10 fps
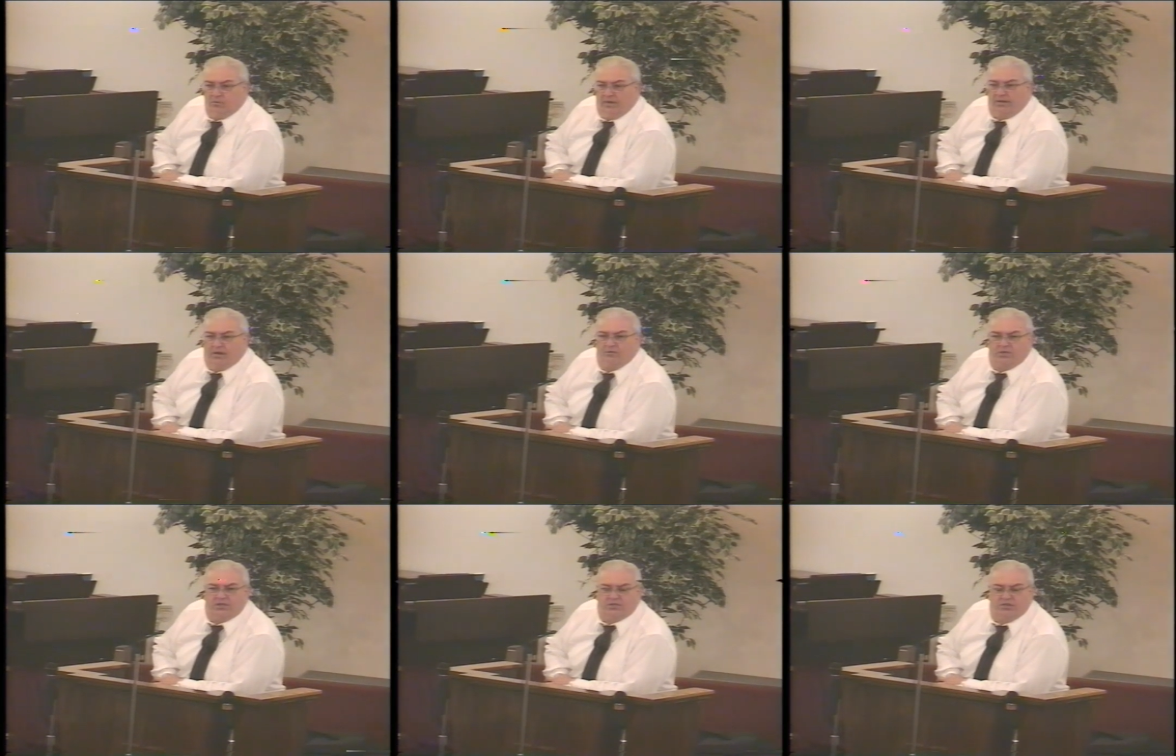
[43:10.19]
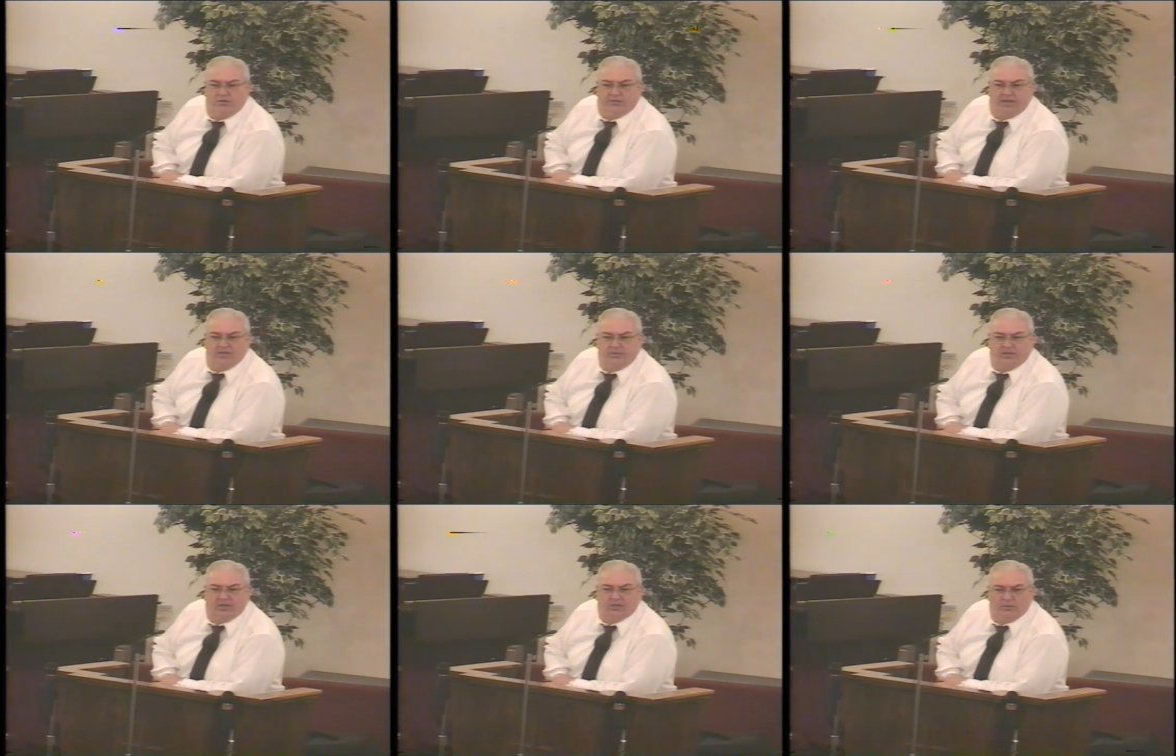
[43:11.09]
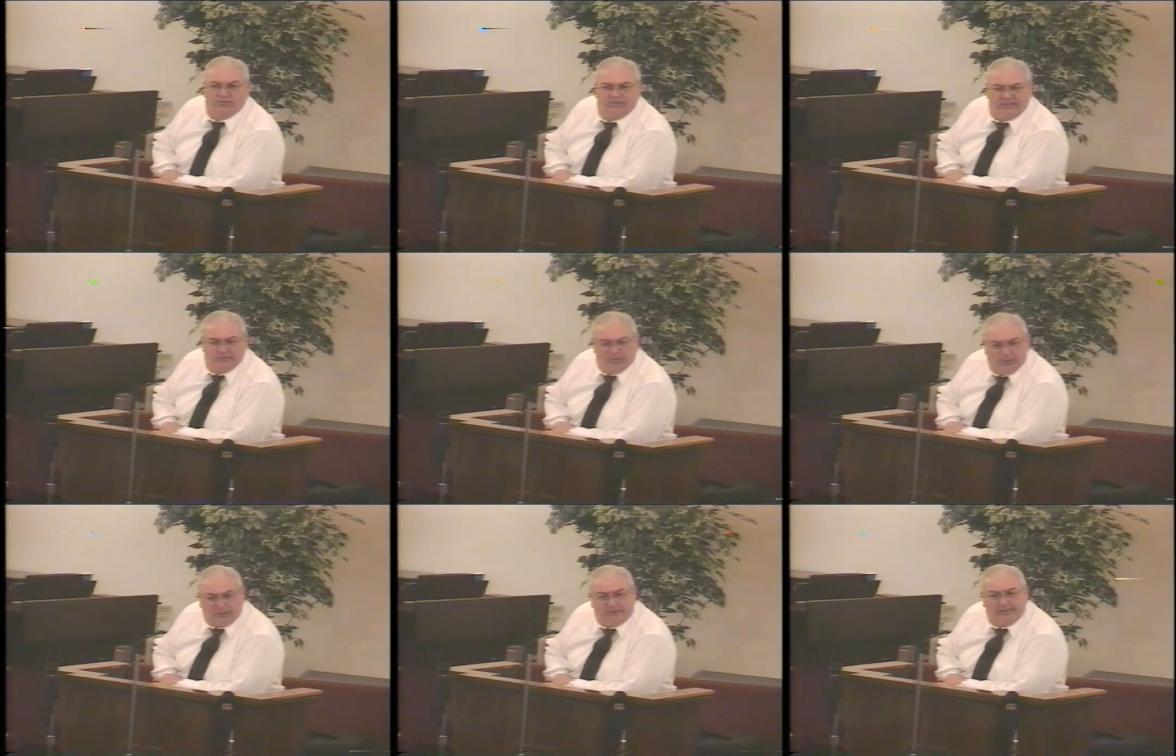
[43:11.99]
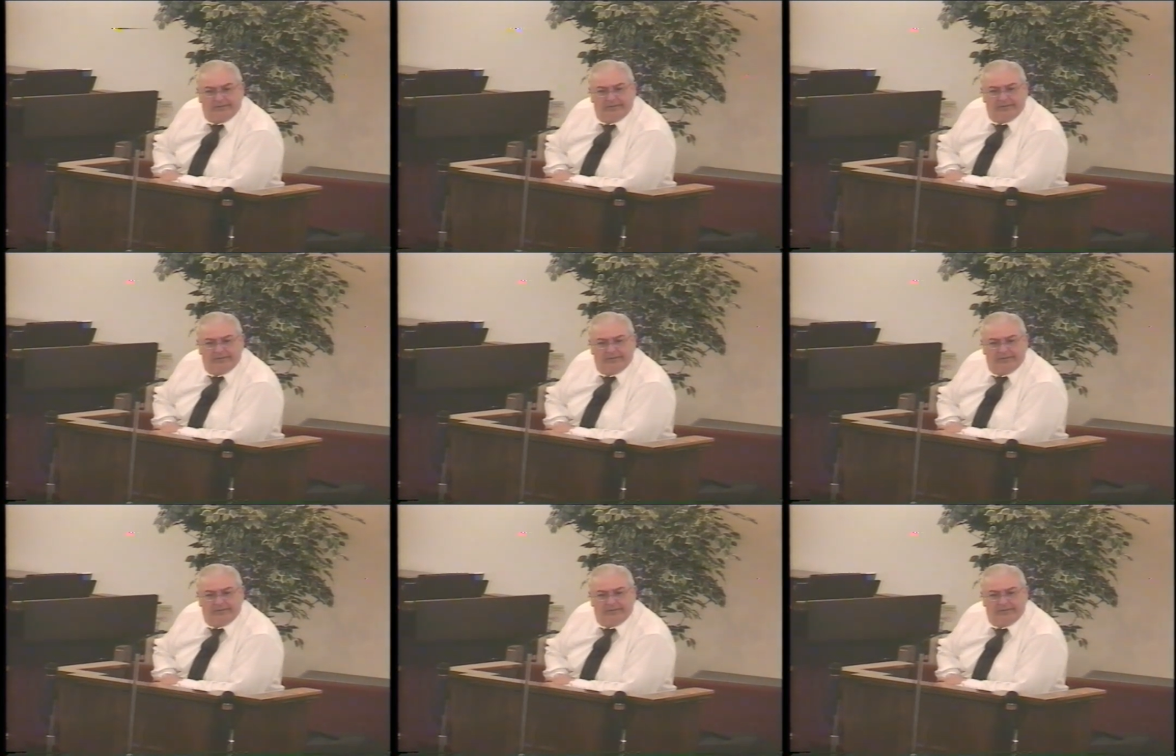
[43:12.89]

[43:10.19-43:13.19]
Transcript: We don't just do things because we feel good.